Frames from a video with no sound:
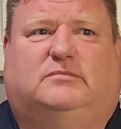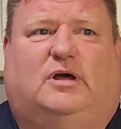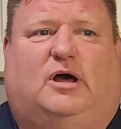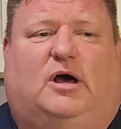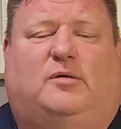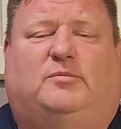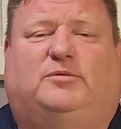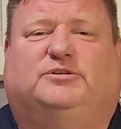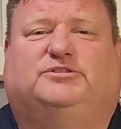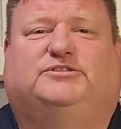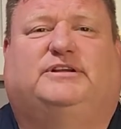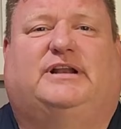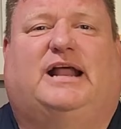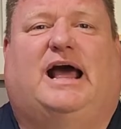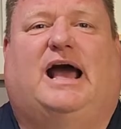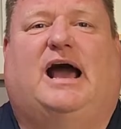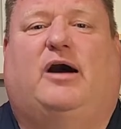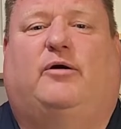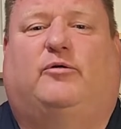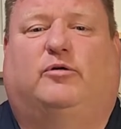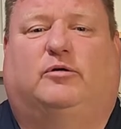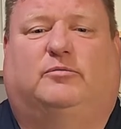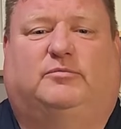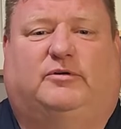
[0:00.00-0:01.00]
almost an
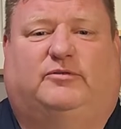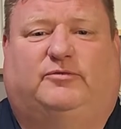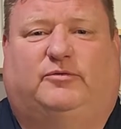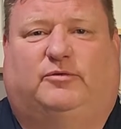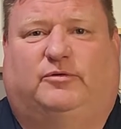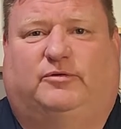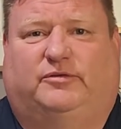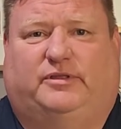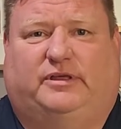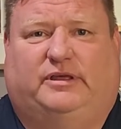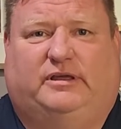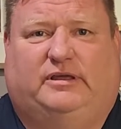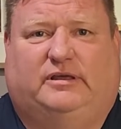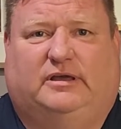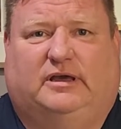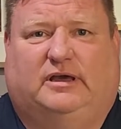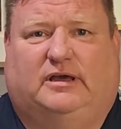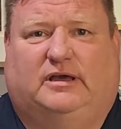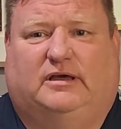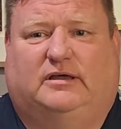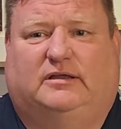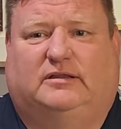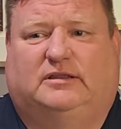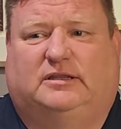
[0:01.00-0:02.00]
hour before the
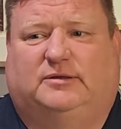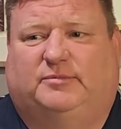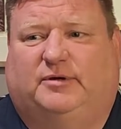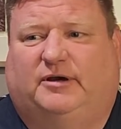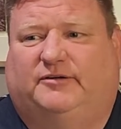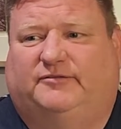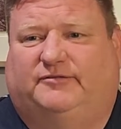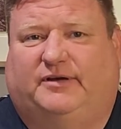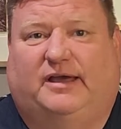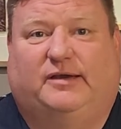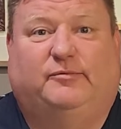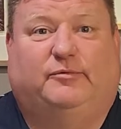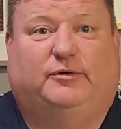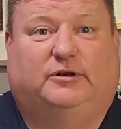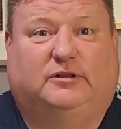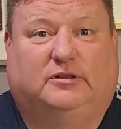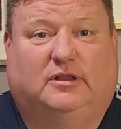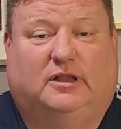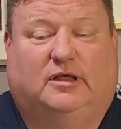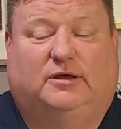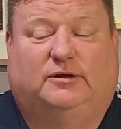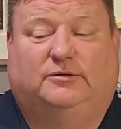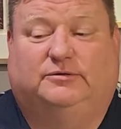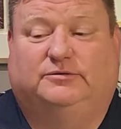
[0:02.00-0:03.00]
buffet would
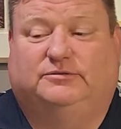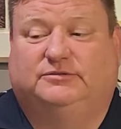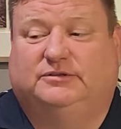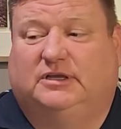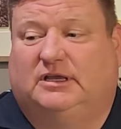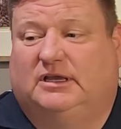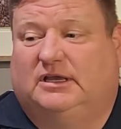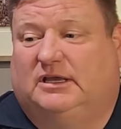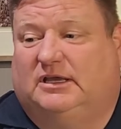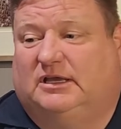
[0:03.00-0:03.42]
close.